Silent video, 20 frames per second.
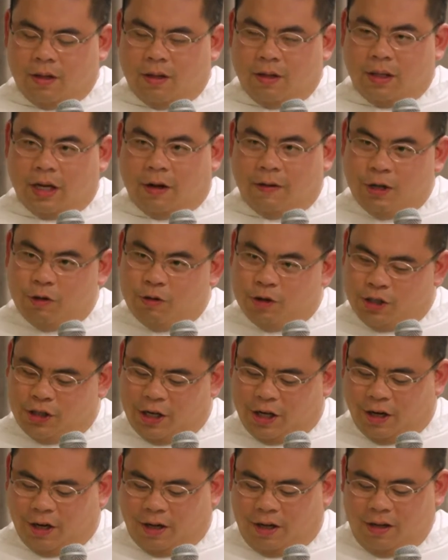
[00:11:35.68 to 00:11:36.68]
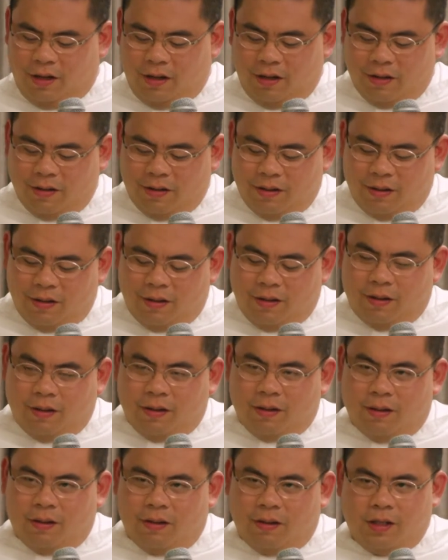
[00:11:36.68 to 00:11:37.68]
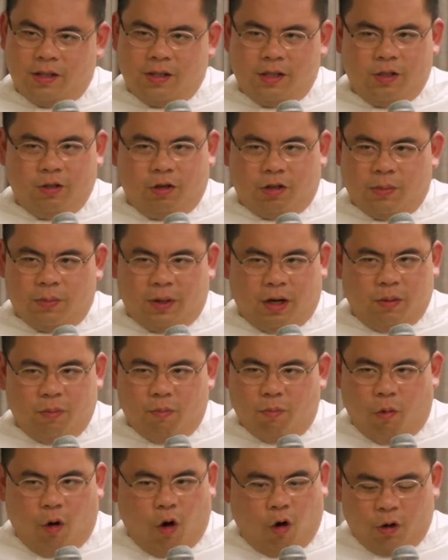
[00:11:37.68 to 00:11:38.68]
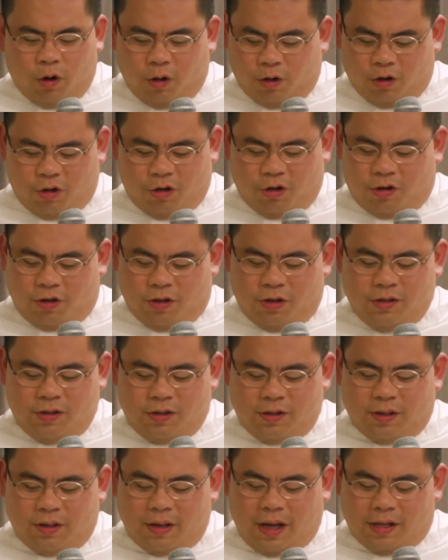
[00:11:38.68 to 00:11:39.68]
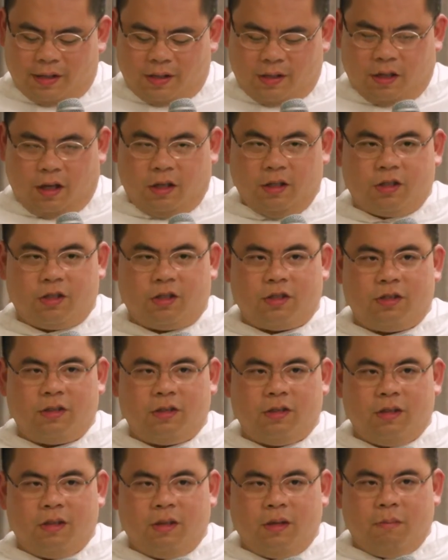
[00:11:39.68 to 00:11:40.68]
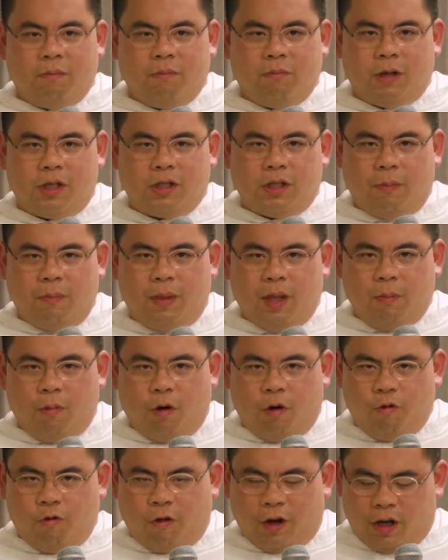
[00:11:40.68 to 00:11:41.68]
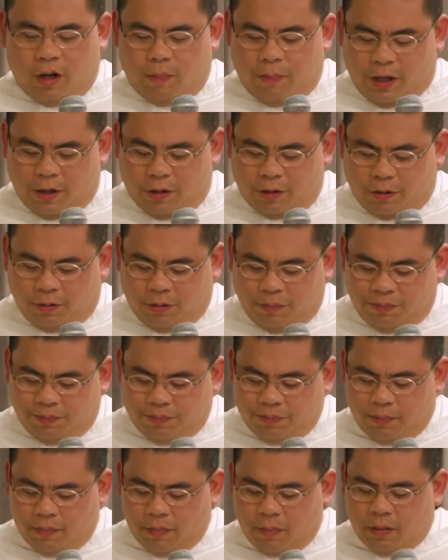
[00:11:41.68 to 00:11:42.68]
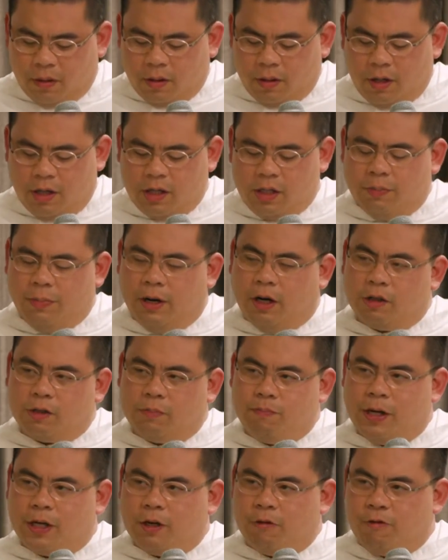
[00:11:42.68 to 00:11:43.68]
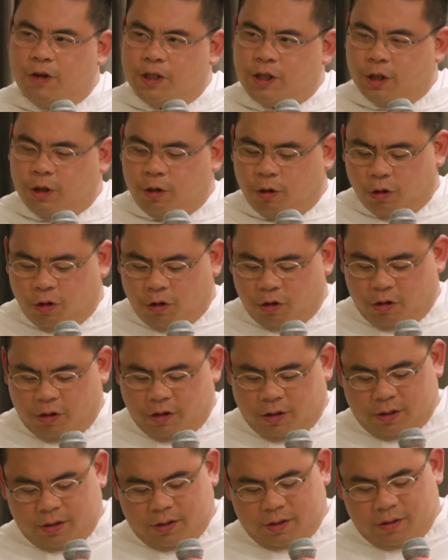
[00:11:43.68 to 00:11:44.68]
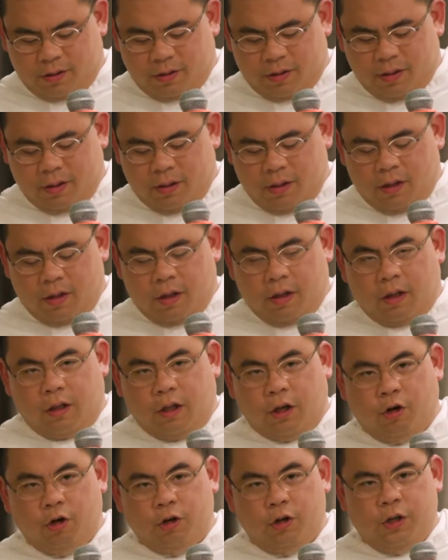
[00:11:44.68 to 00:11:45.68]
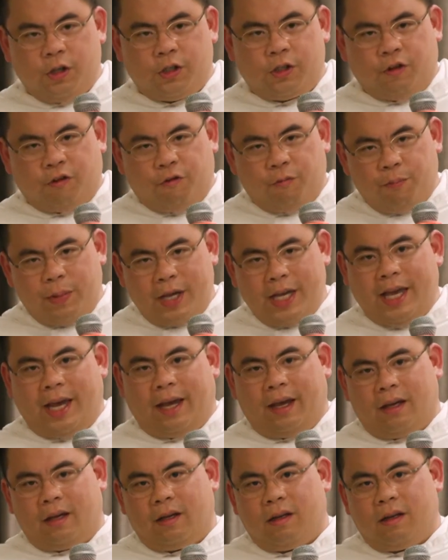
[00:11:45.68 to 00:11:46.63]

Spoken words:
Now, interestingly, this is not about moral goodness as such, but something more fundamental. It's about metaphysical goodness, the goodness of being,